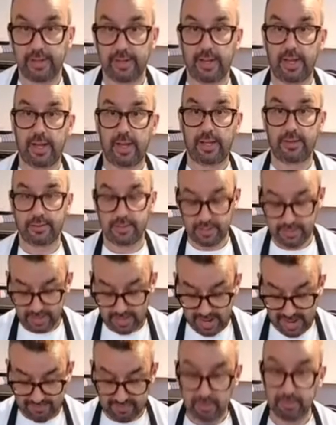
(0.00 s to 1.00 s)

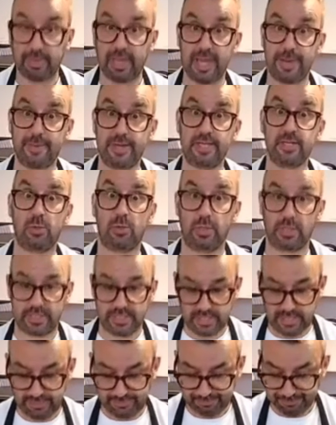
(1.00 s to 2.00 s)
They're having babies all the
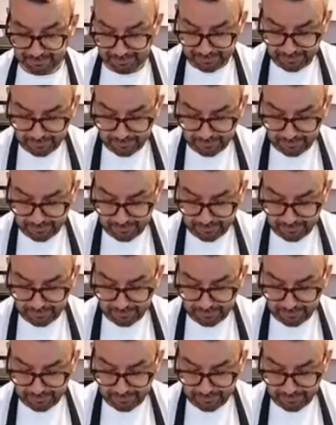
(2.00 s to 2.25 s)
time.